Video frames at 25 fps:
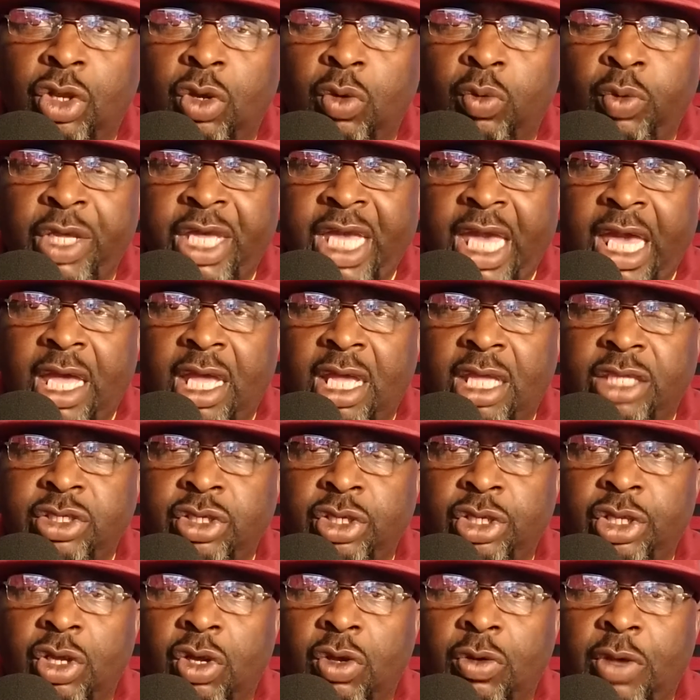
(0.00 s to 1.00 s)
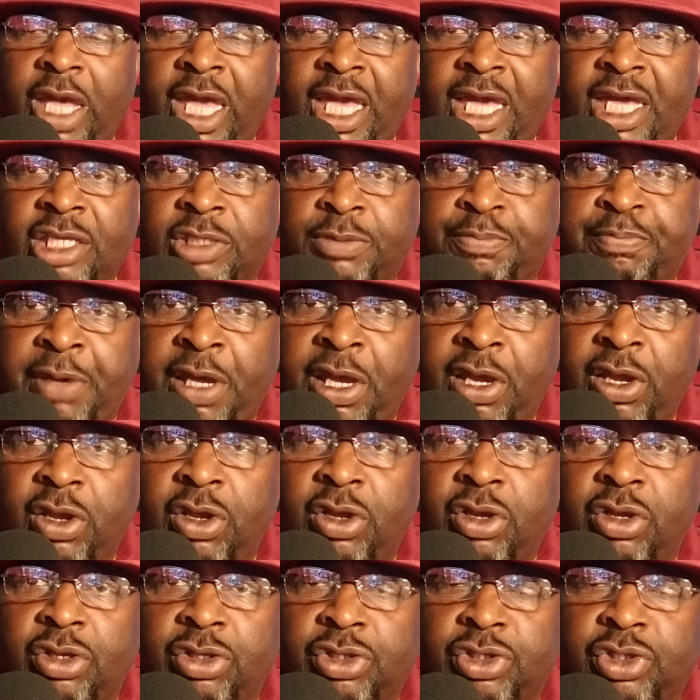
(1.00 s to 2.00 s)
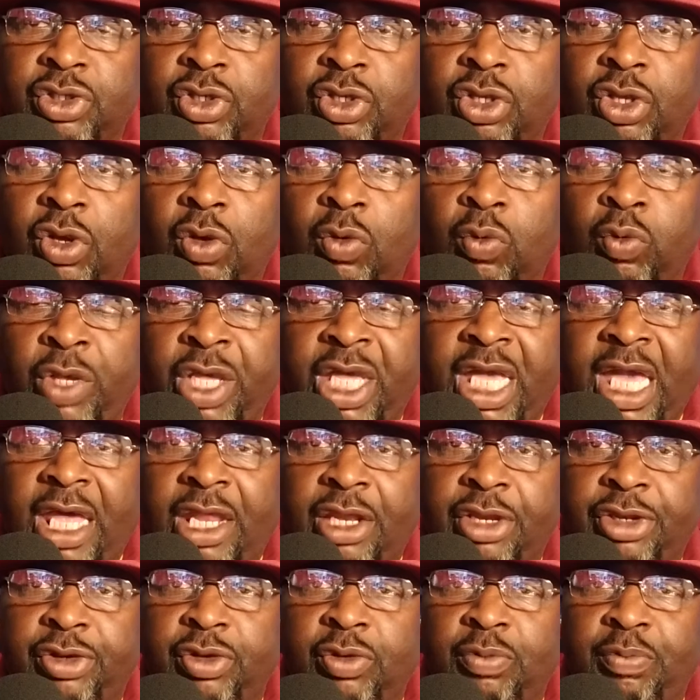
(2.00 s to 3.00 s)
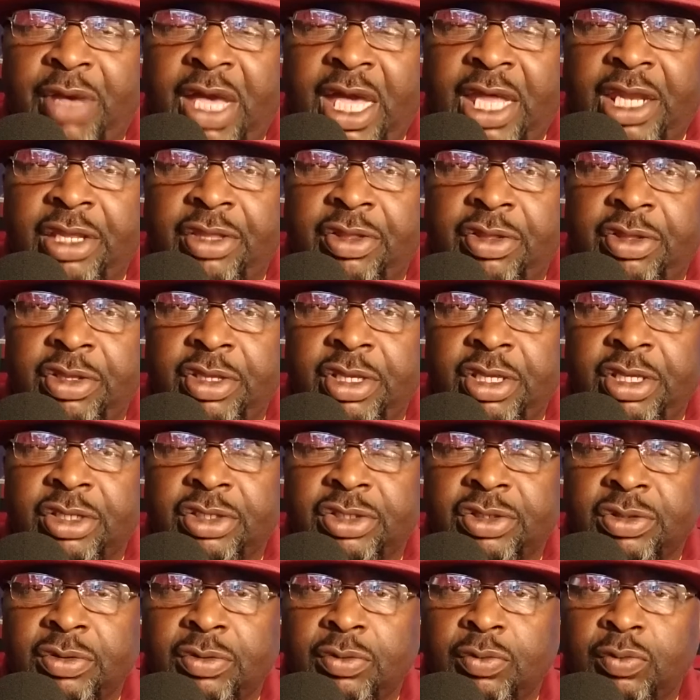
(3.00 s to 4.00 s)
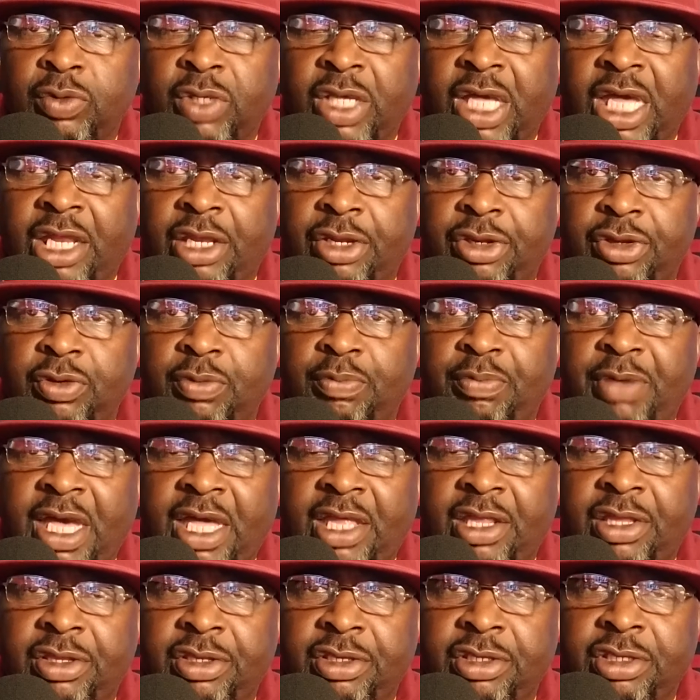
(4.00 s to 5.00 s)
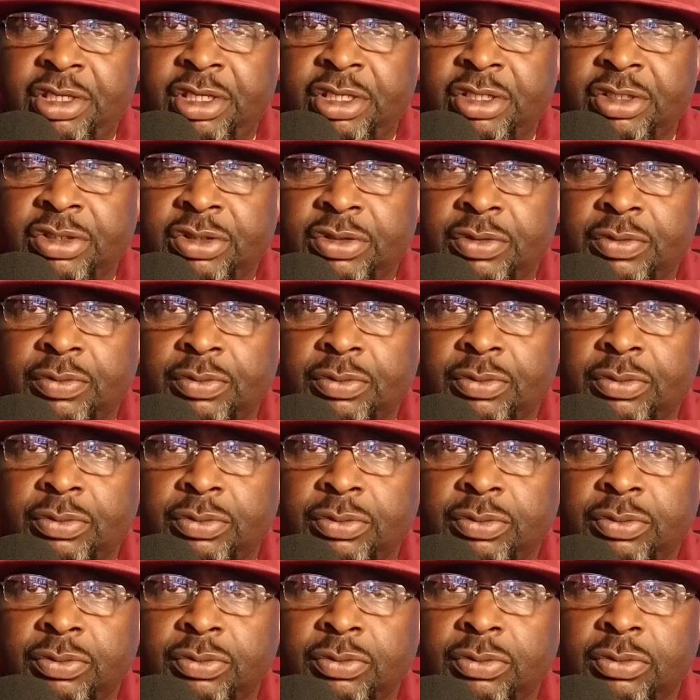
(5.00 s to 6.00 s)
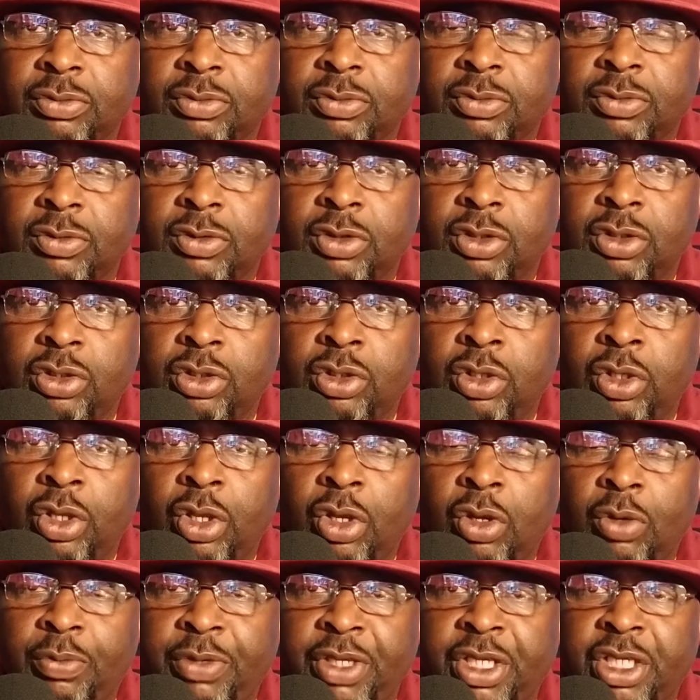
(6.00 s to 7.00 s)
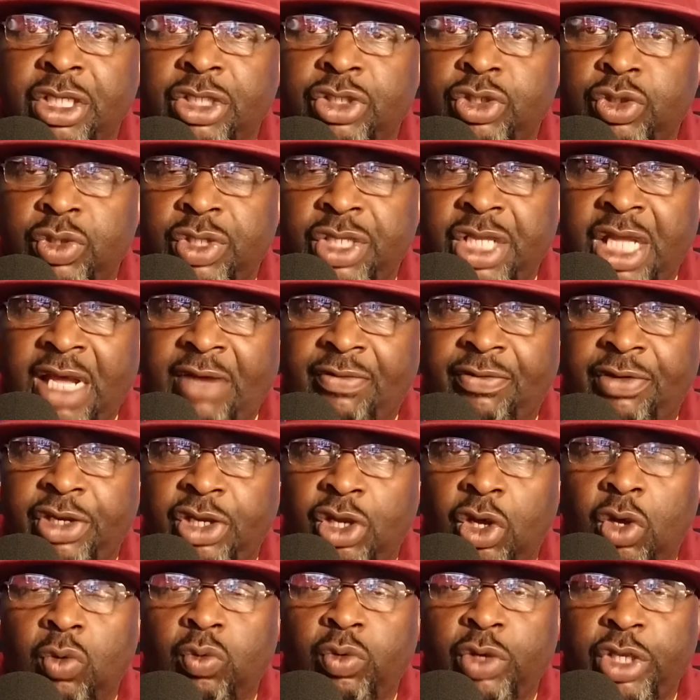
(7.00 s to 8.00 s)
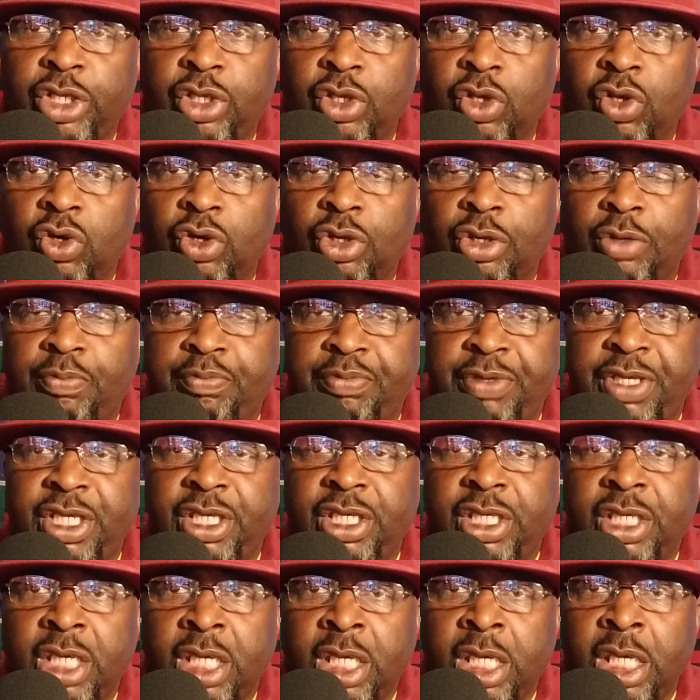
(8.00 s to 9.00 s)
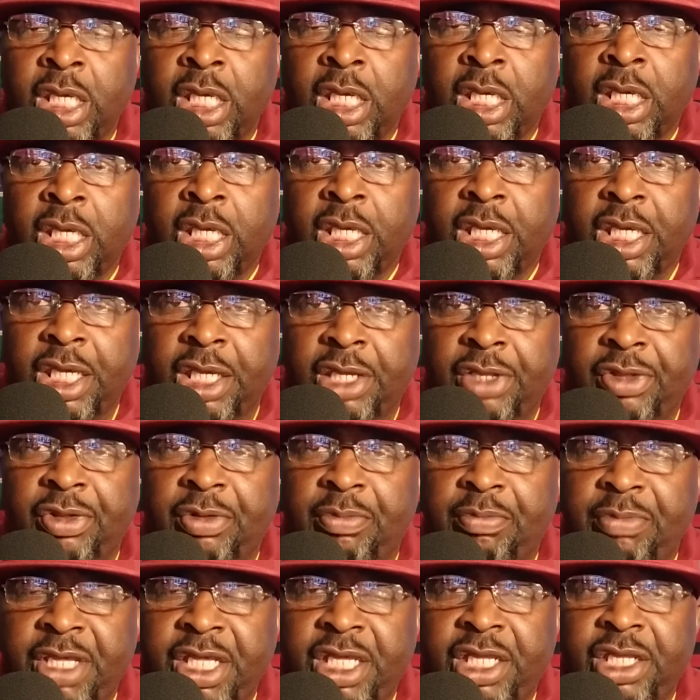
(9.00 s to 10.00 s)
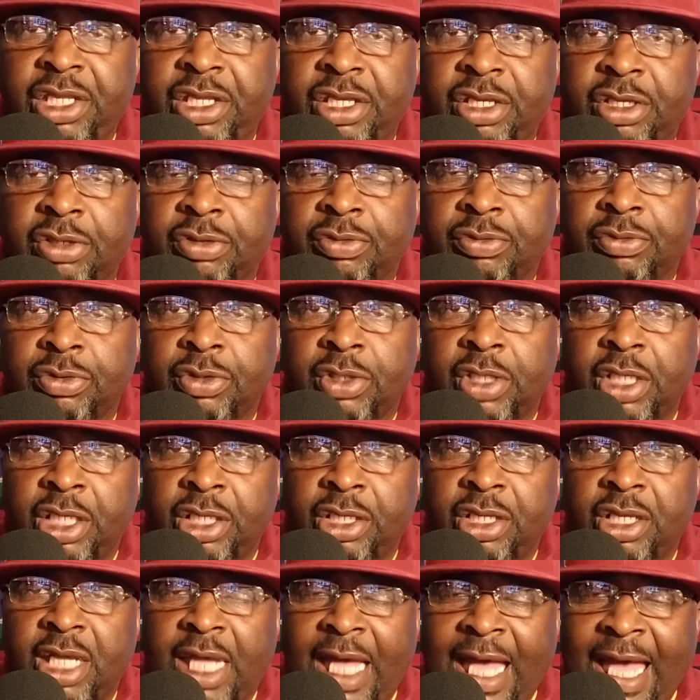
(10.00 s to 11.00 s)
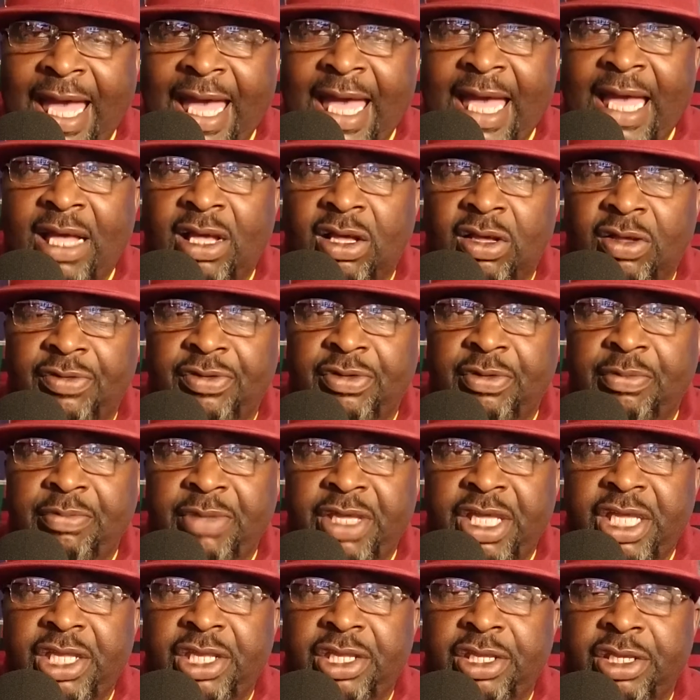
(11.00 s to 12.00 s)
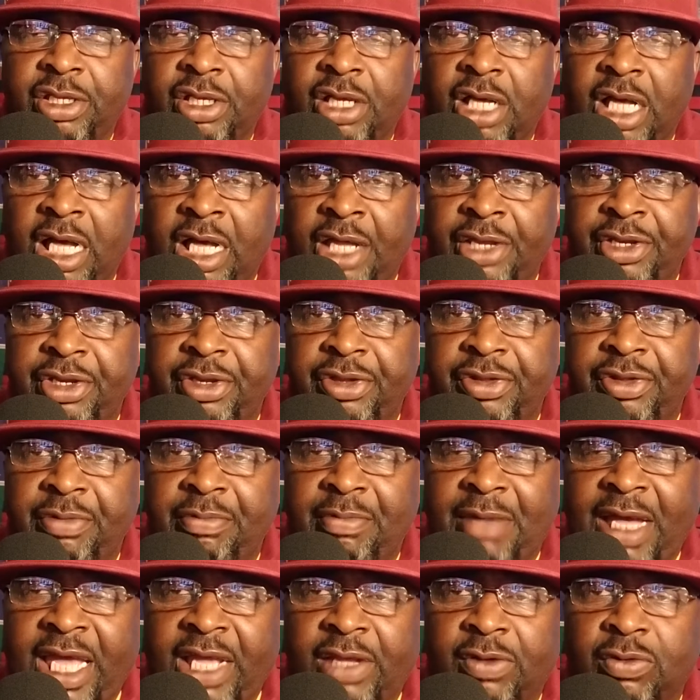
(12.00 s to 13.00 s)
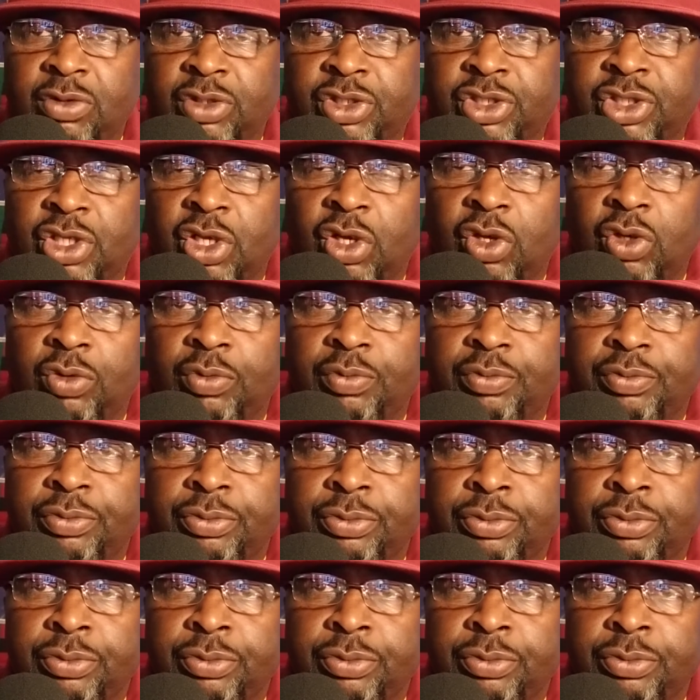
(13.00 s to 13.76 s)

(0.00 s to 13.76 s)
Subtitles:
we got, as parents, we got to do better than this. We got to do better than this. Because you never know when you're going to be in the media, in the eye of the media, under the microscope,